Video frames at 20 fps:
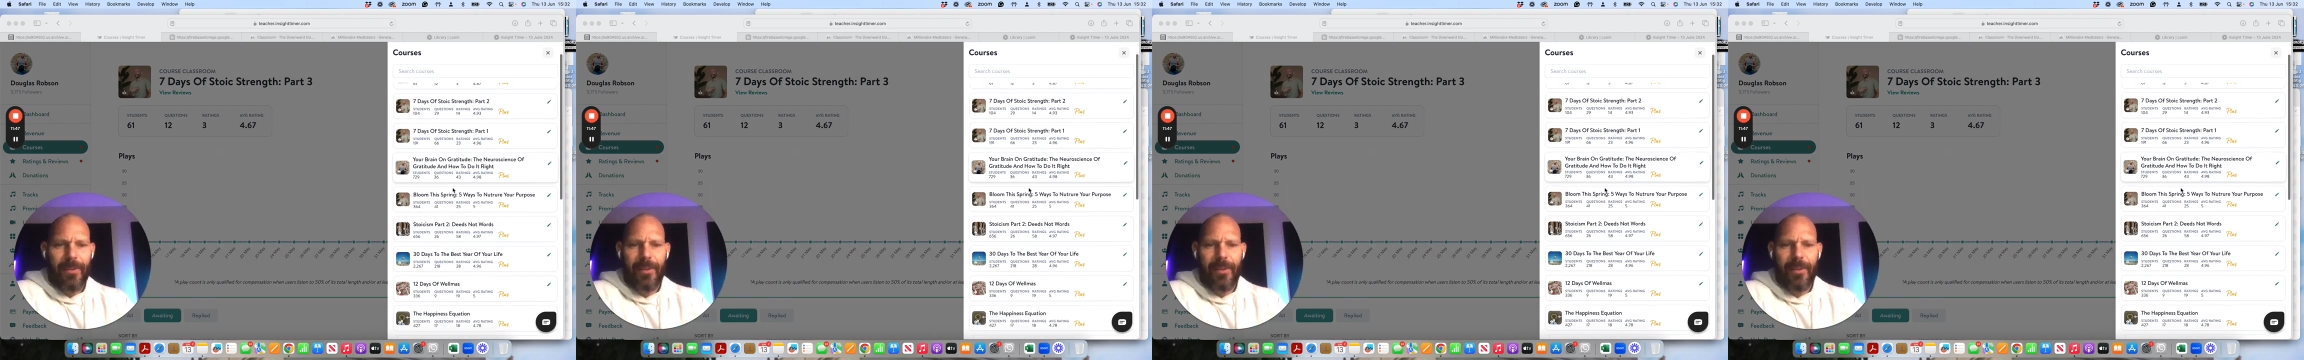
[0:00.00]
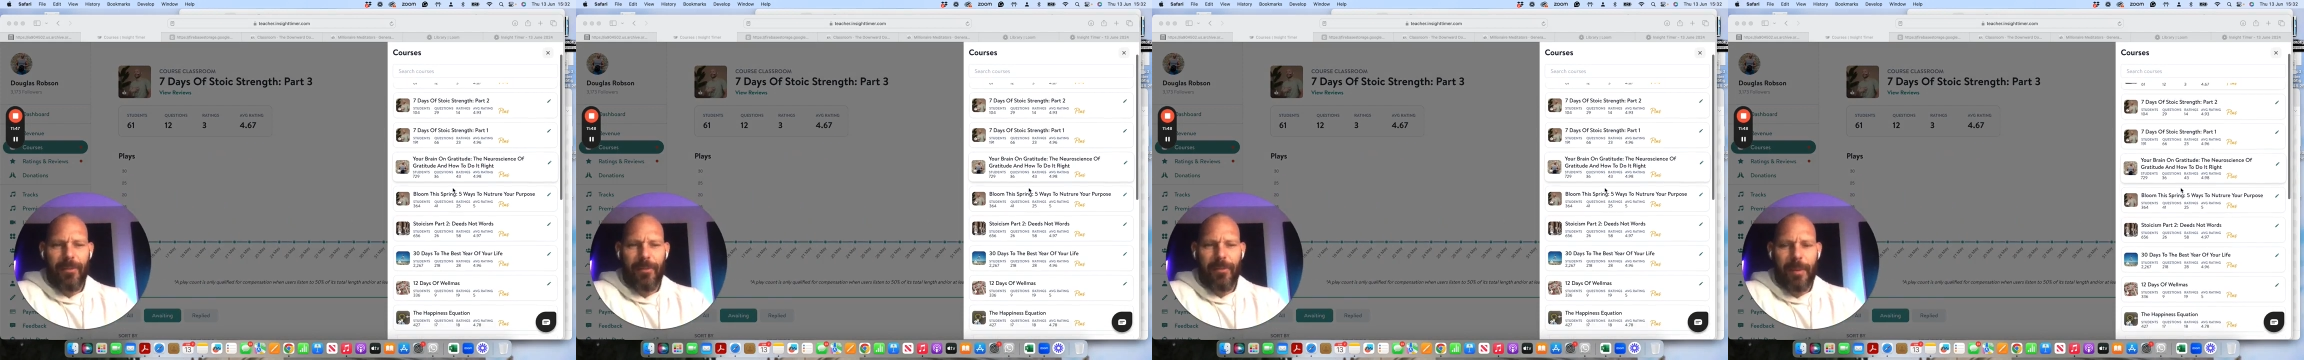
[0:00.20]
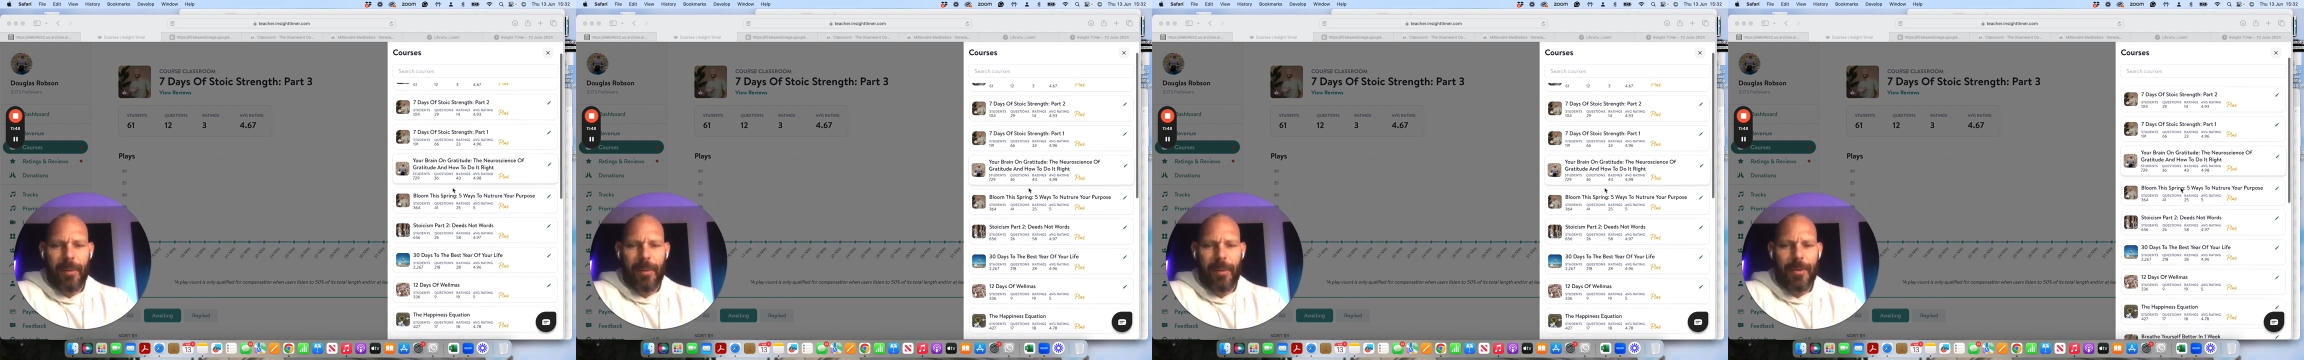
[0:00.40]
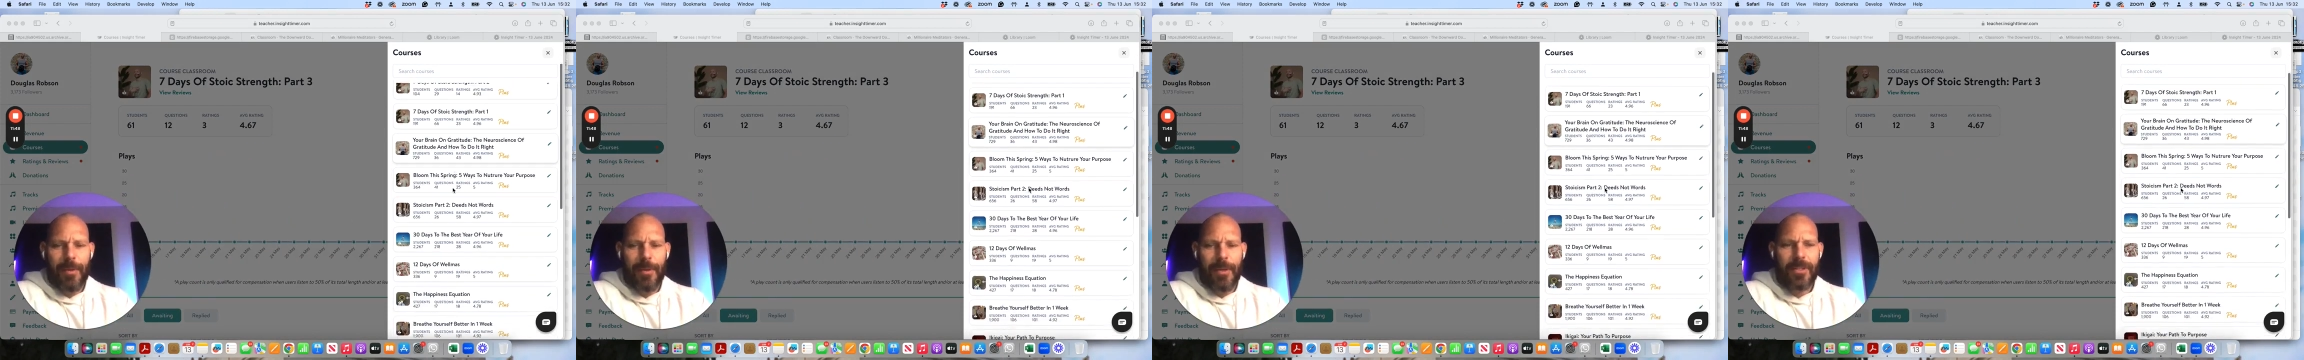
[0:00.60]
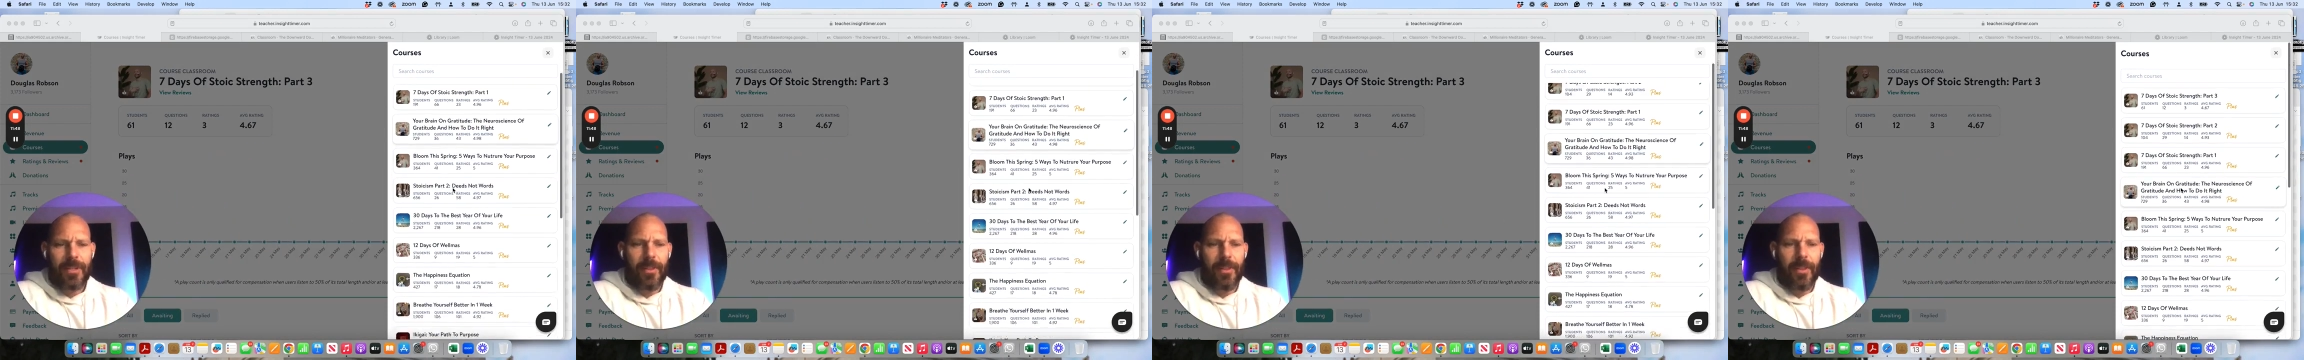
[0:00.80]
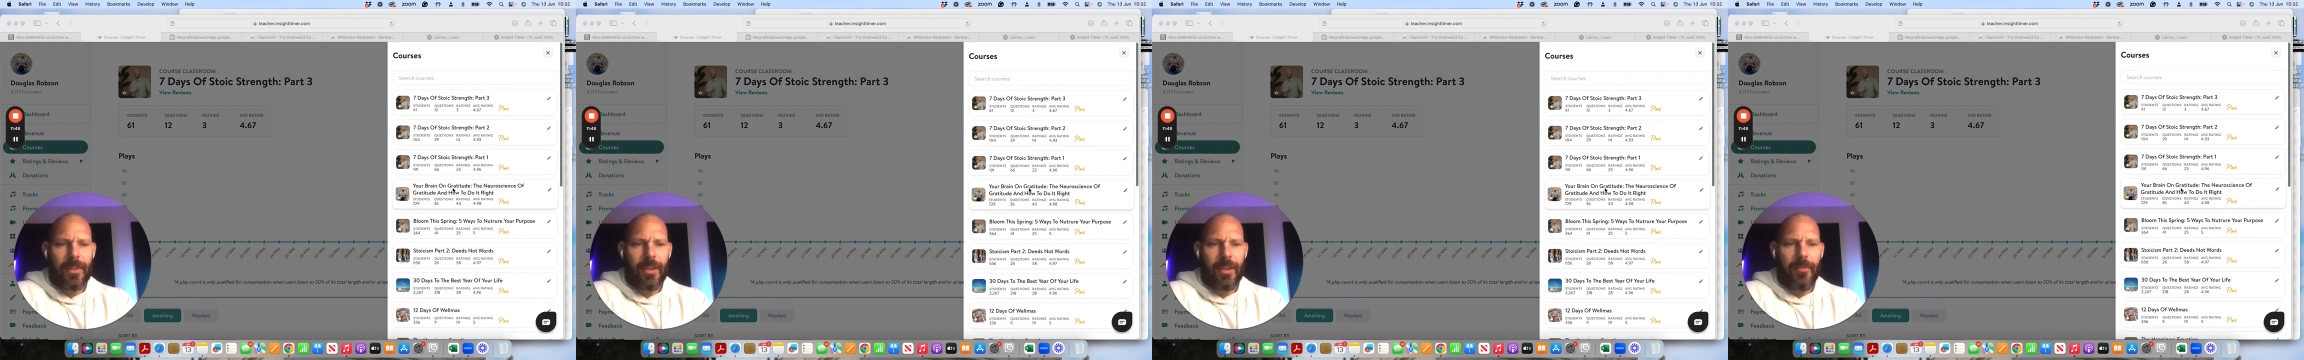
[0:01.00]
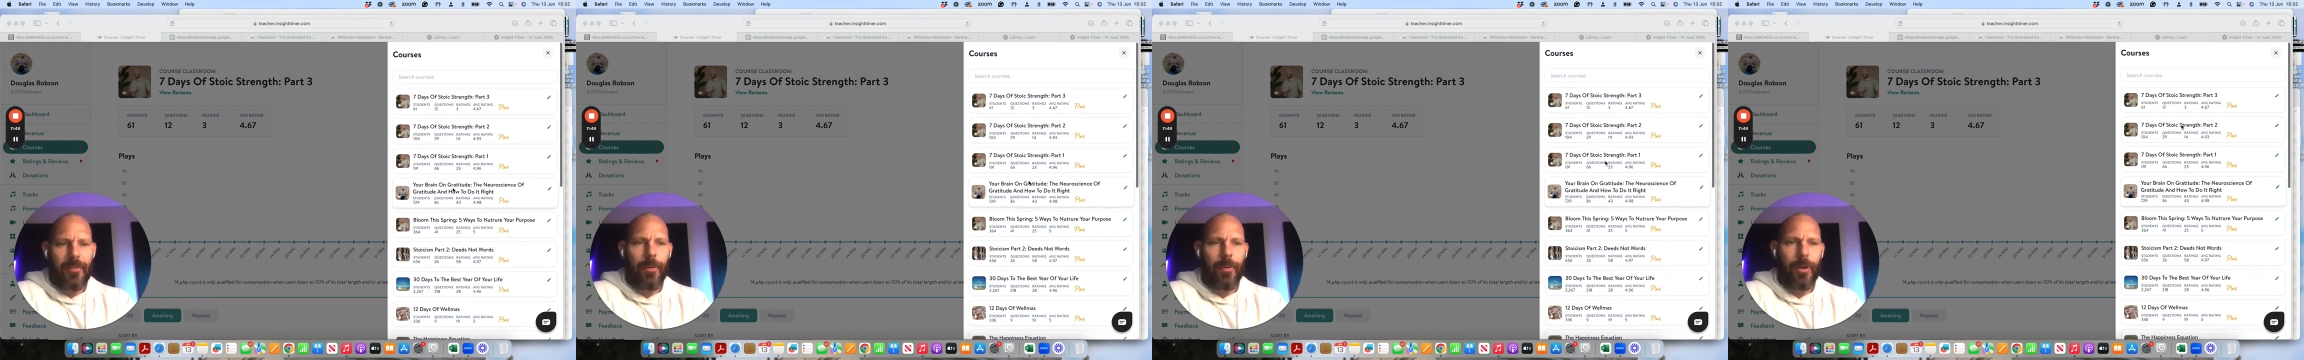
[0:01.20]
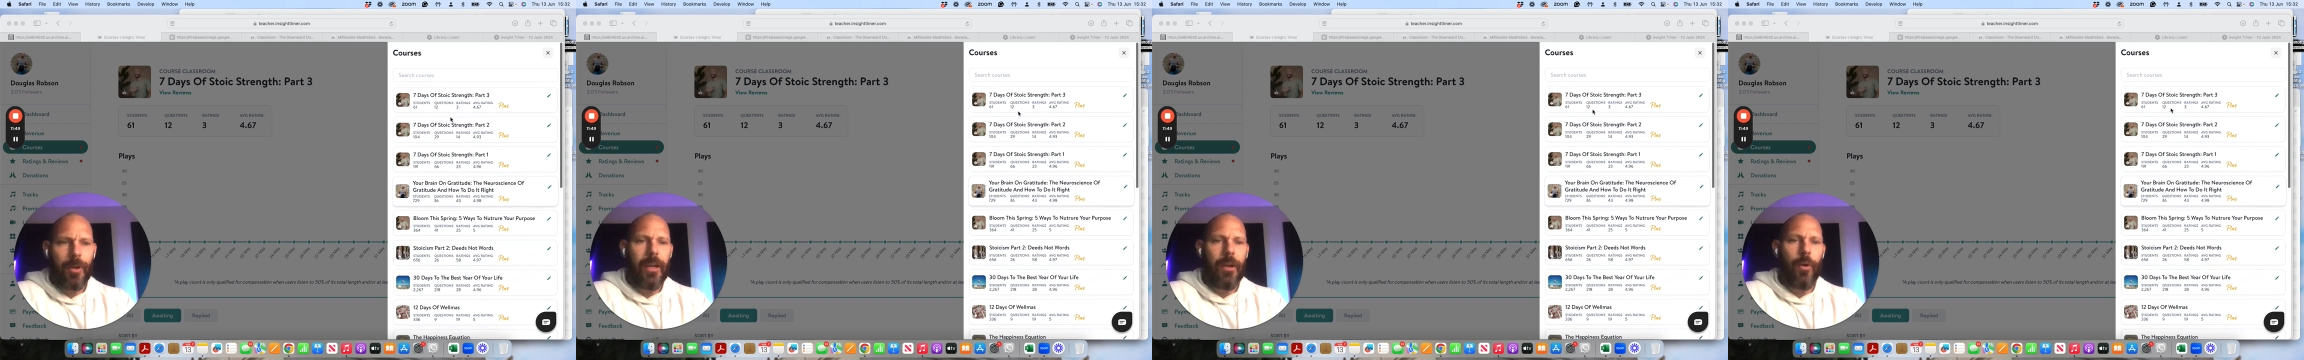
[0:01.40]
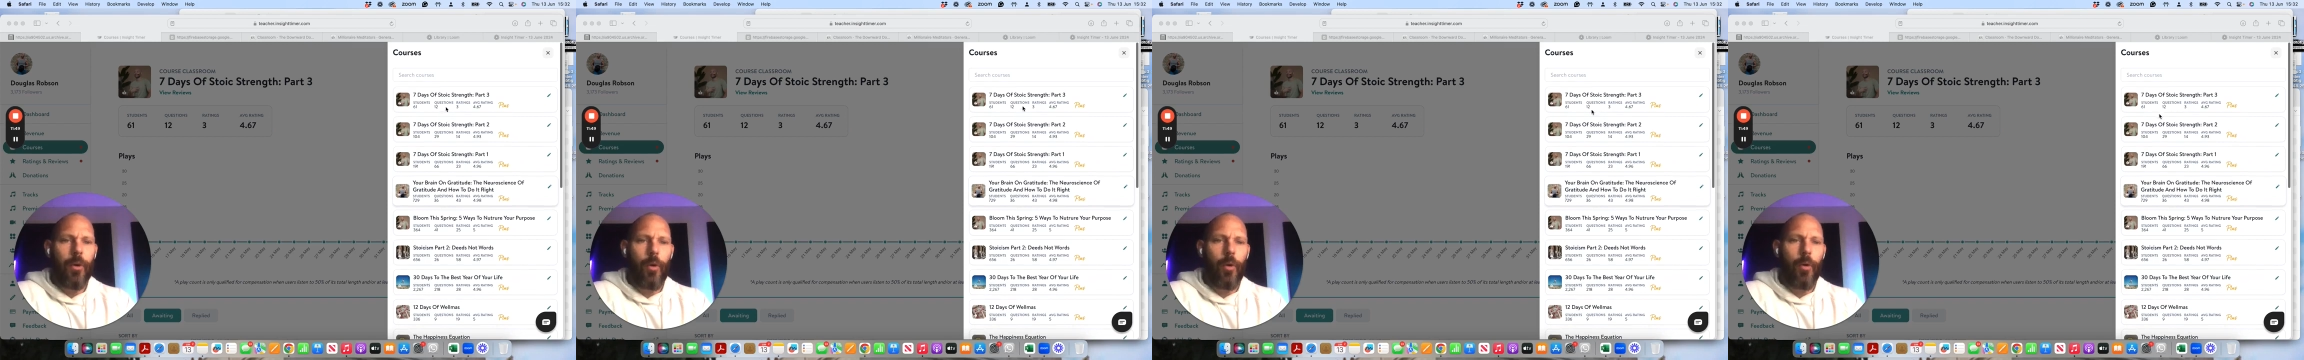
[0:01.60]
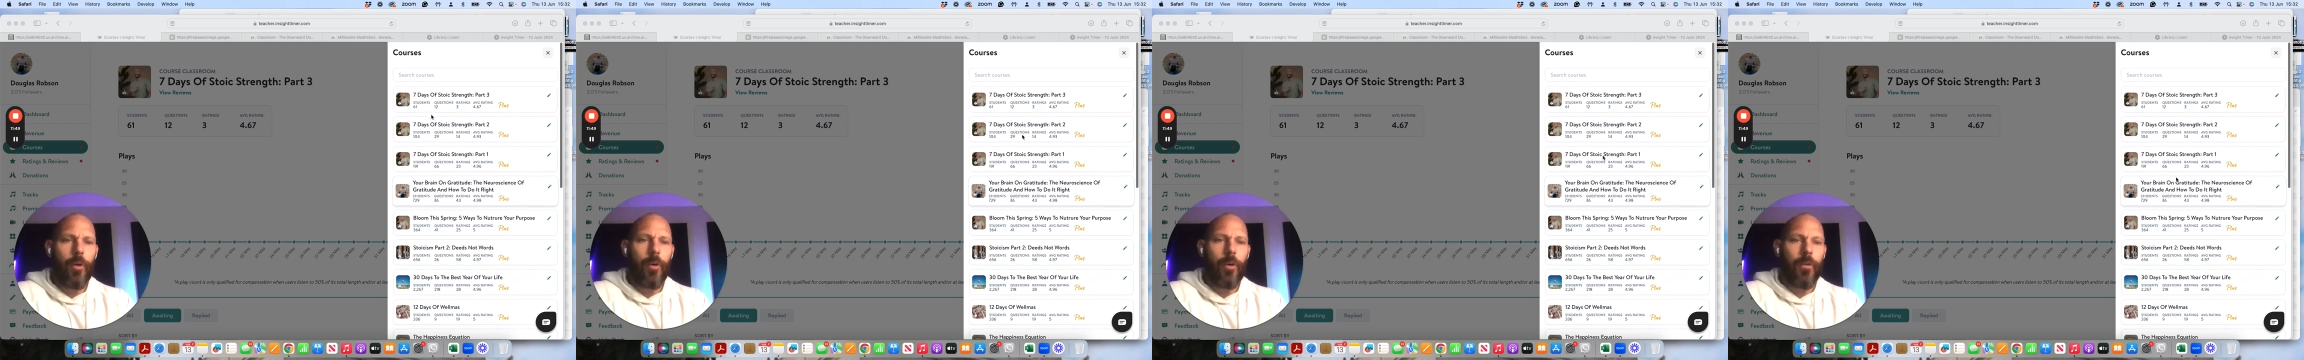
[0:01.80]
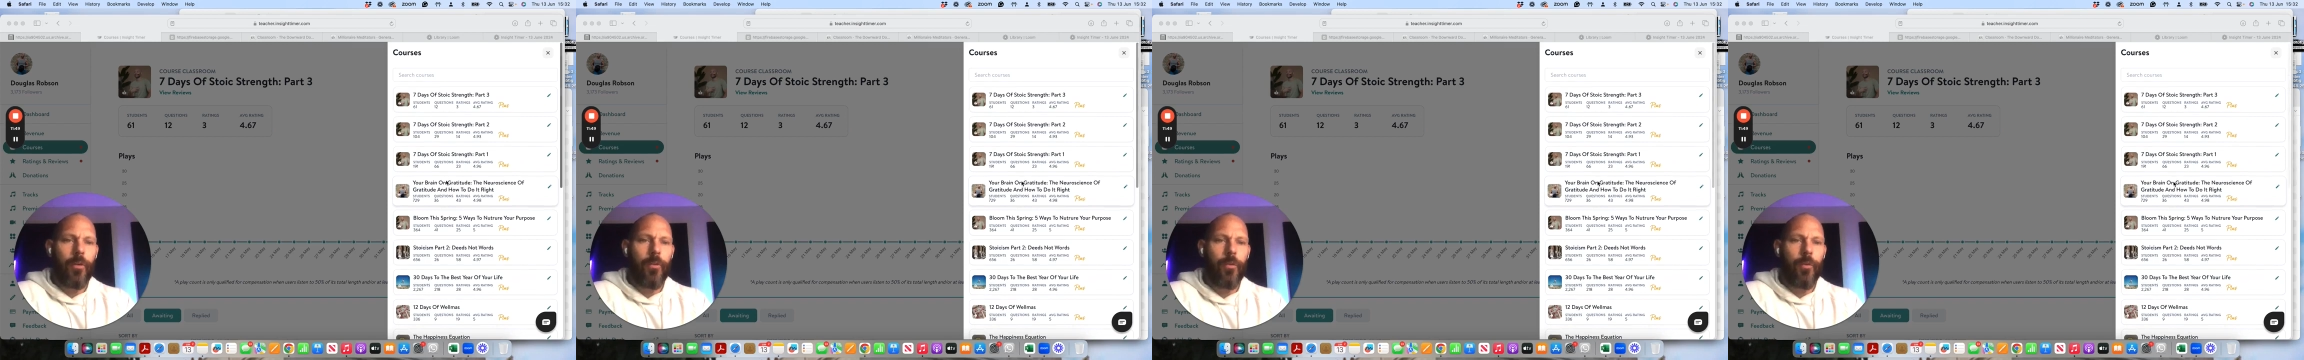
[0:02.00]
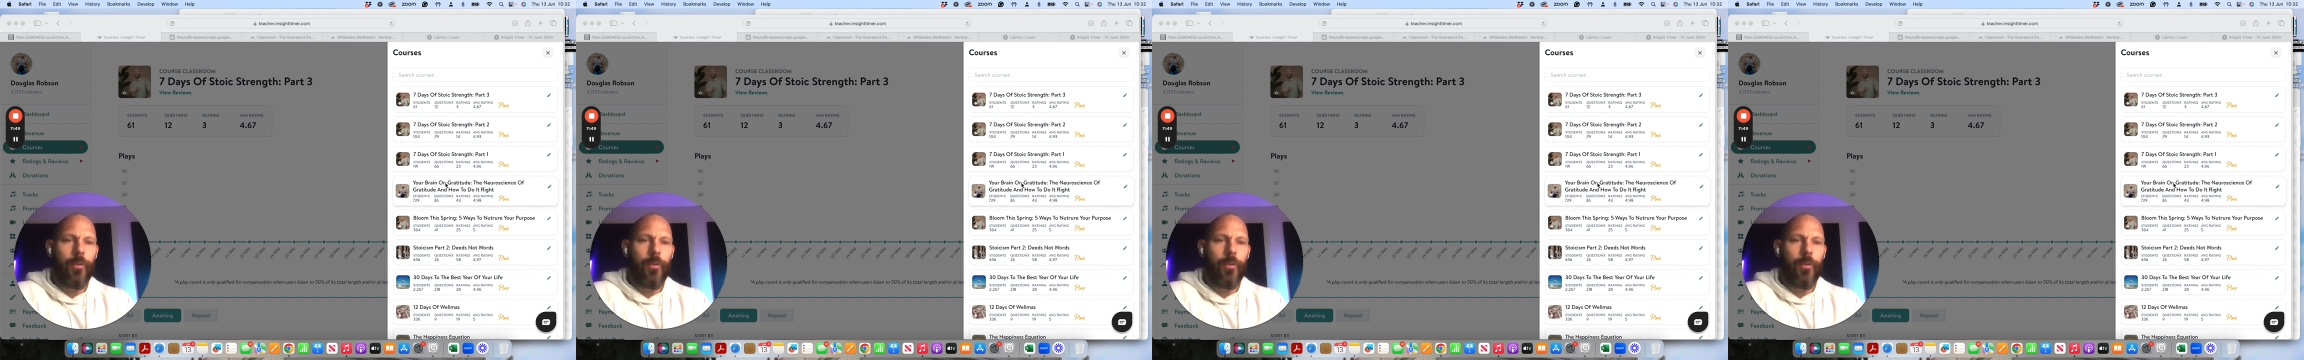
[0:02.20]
maybe yesterday, they put it in order of